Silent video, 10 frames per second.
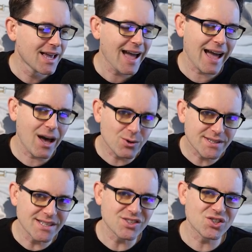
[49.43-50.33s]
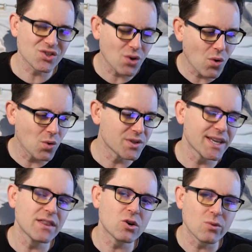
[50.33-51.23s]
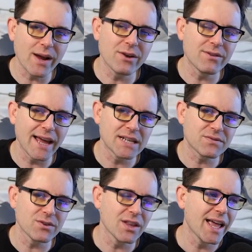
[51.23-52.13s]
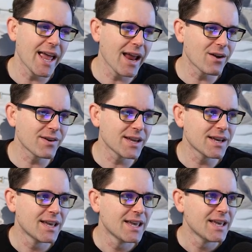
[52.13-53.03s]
houses sold in the greater Nashville area.